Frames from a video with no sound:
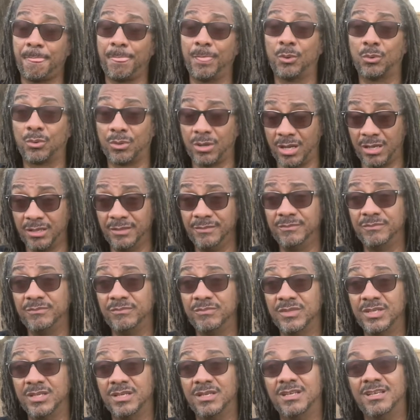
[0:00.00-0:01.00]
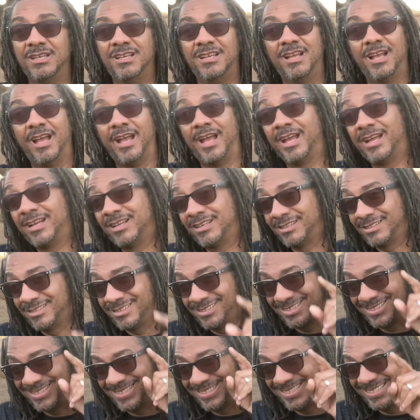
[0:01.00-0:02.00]
Okay,
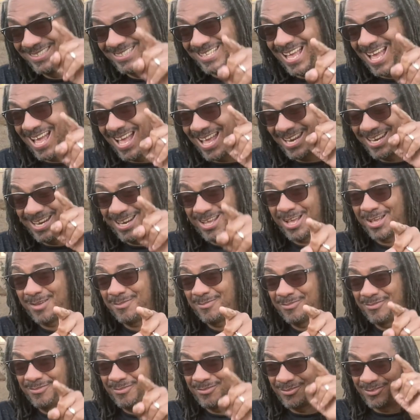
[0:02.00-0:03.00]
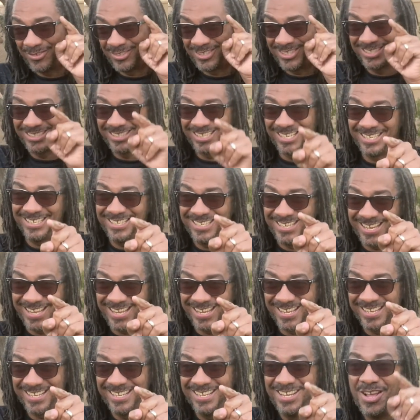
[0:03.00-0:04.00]
and sign up for
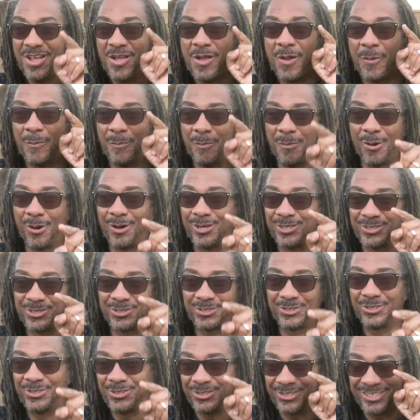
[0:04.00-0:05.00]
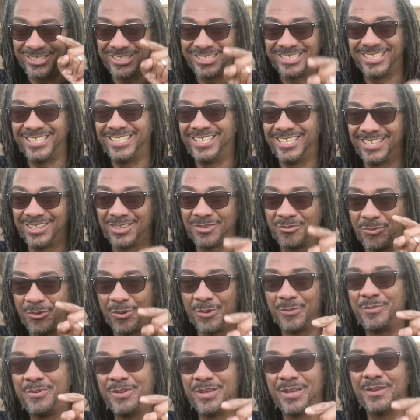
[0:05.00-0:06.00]
Sunday, March 13th,
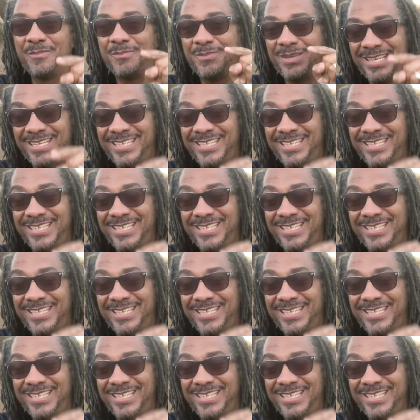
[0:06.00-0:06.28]
1 p.m.